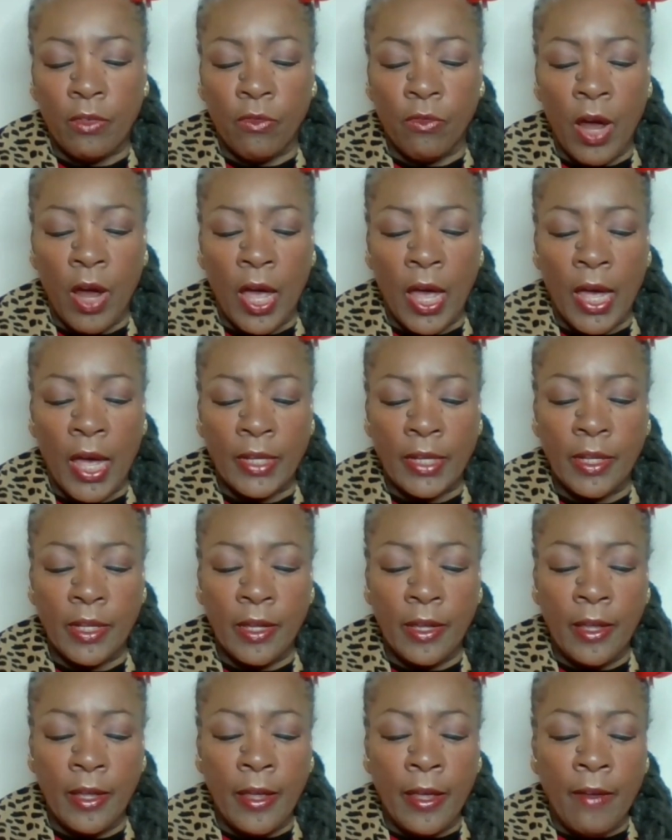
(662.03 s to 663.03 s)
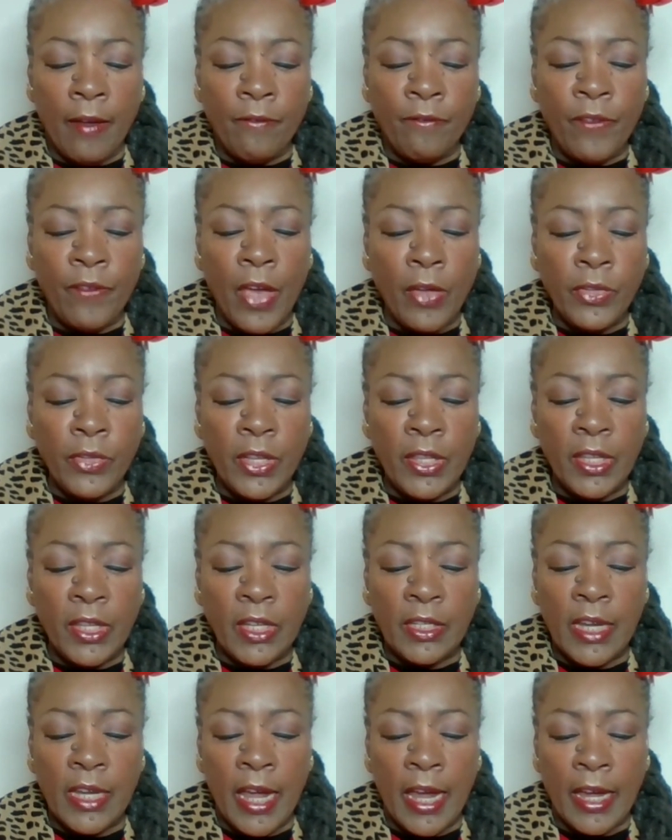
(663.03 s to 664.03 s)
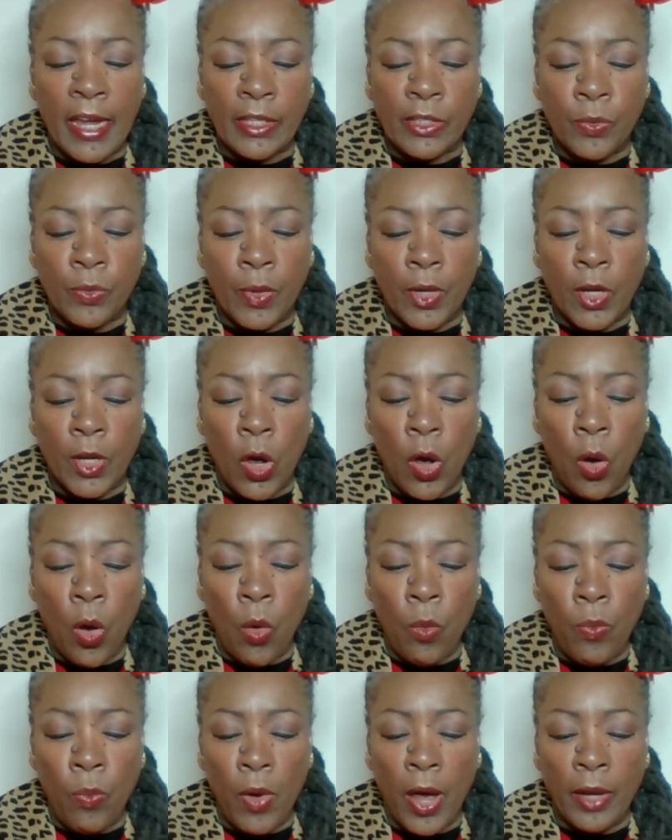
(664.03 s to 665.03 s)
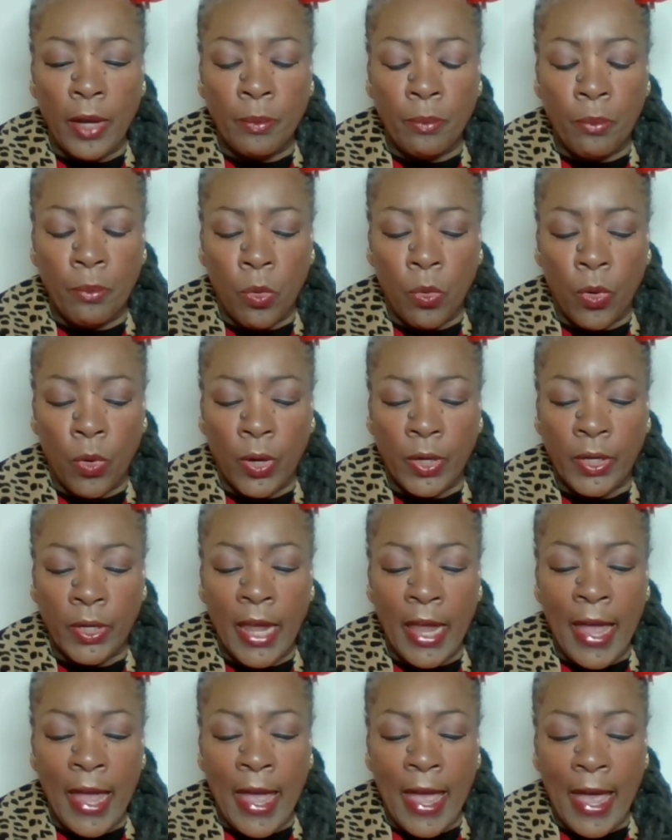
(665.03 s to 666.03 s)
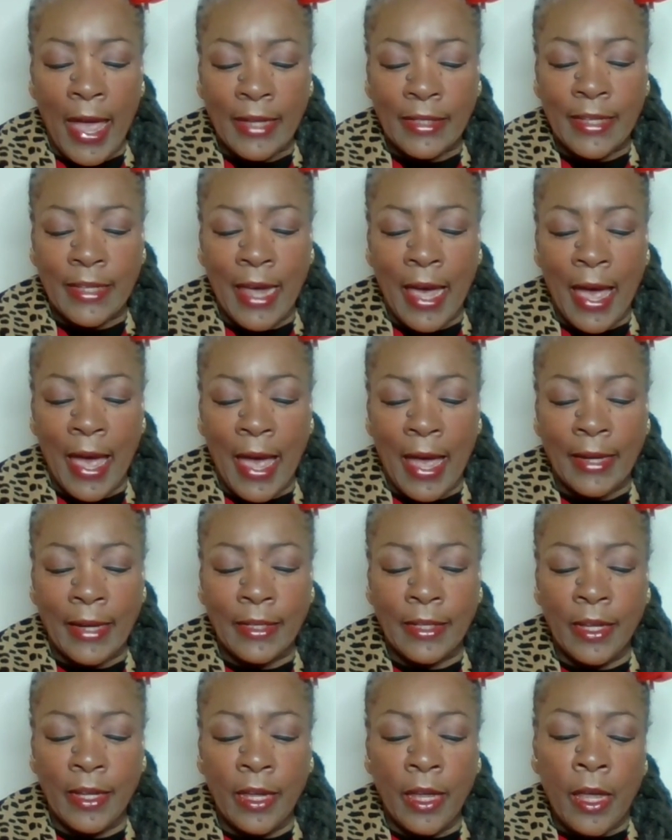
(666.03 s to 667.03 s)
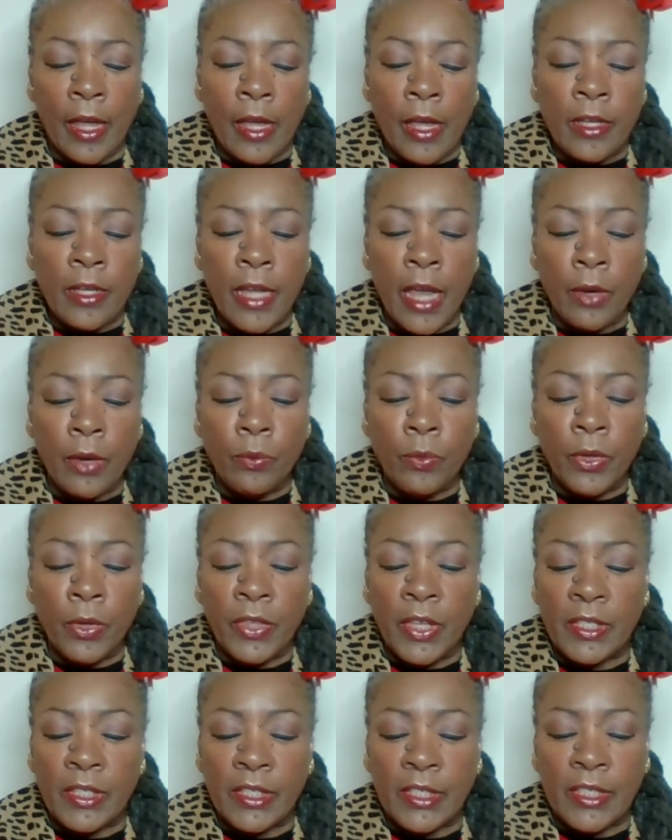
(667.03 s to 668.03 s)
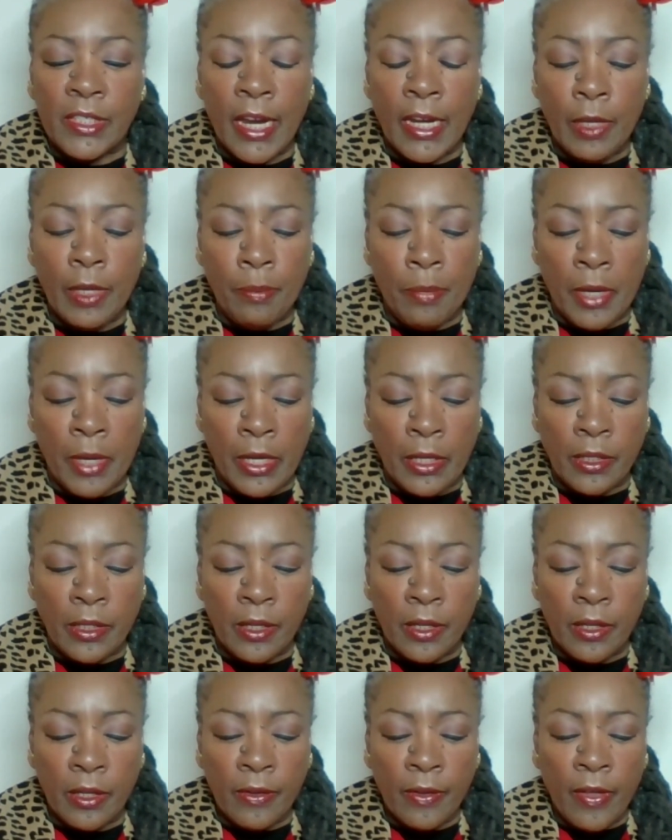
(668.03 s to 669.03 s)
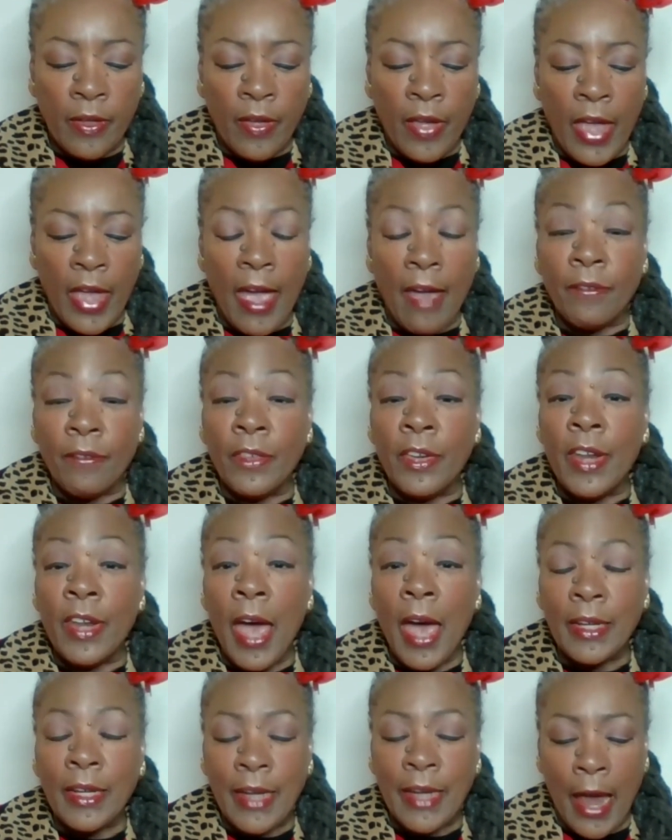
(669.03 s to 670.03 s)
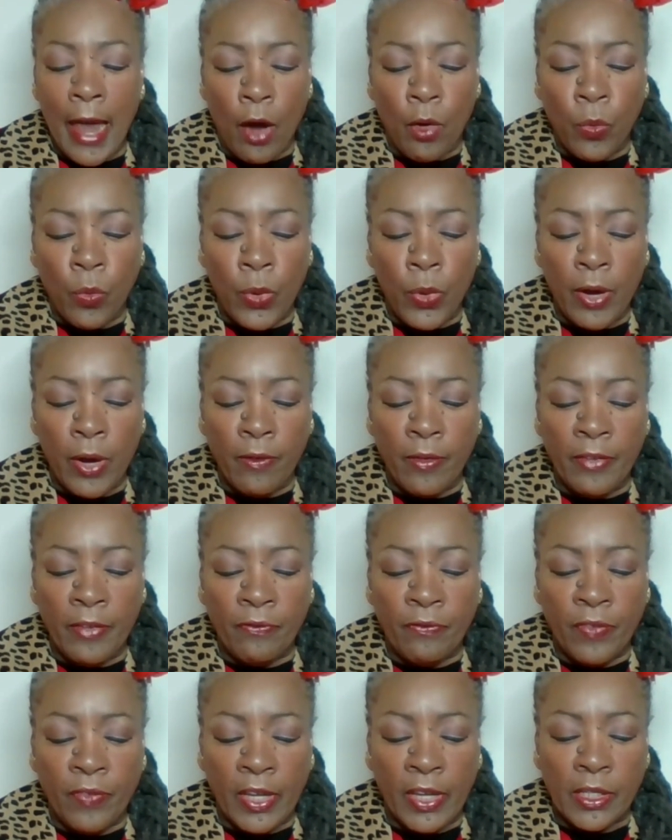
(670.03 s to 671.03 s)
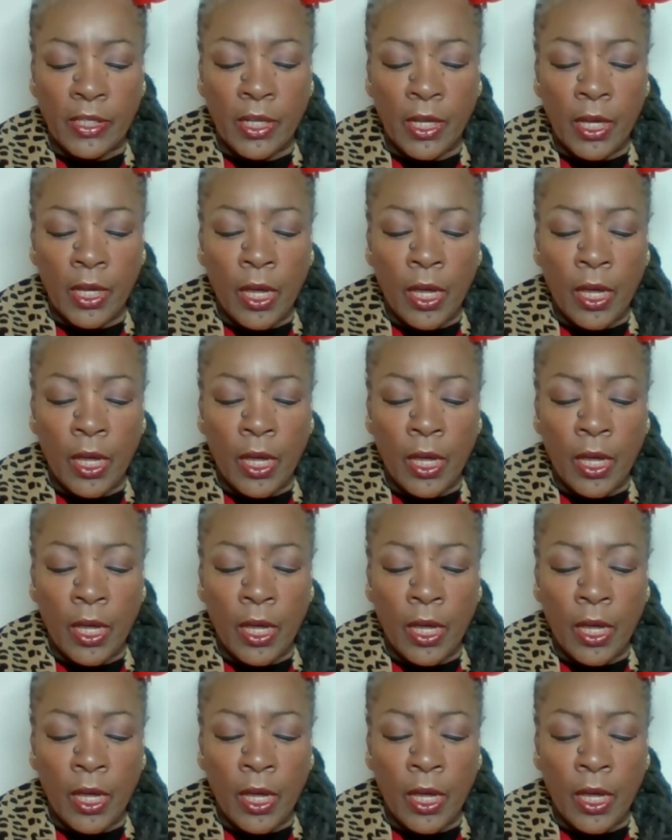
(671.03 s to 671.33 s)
rod, felt in the days when hope unborn had died. Yet with a steady beat, have not our weary feet